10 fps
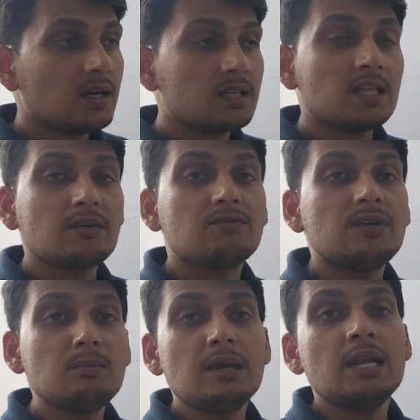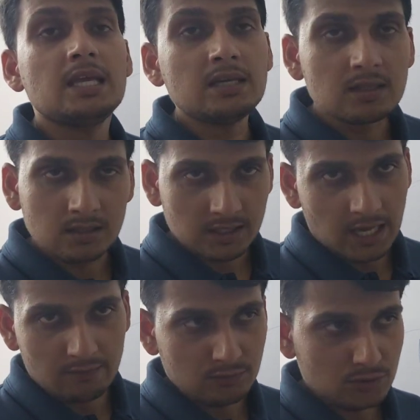The female eagle they
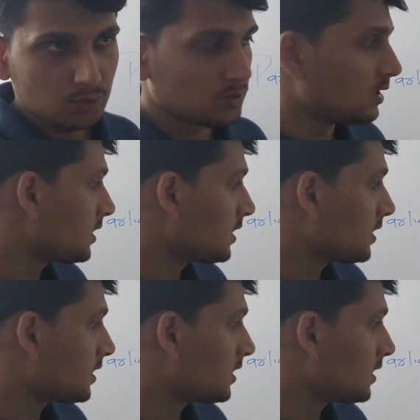have to choose